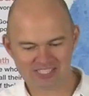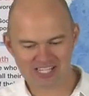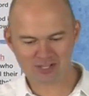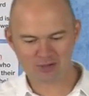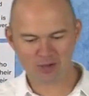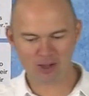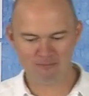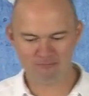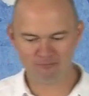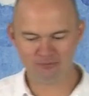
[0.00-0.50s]
they
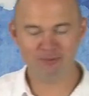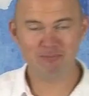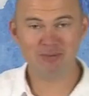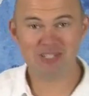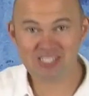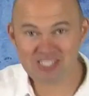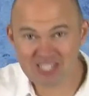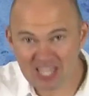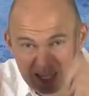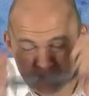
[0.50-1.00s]
come from
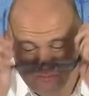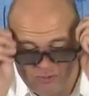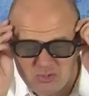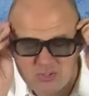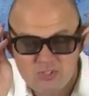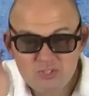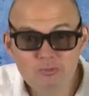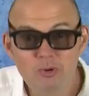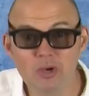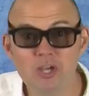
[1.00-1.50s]
the same
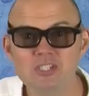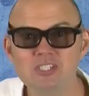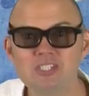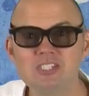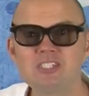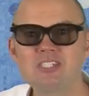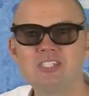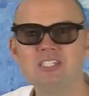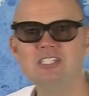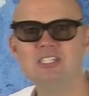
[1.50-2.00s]

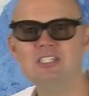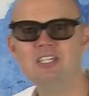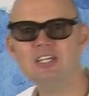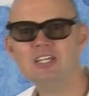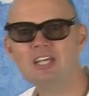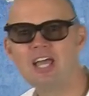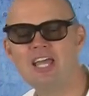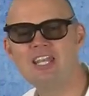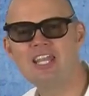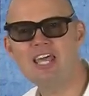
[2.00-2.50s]
university
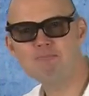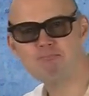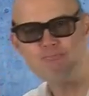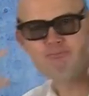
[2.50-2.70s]
and they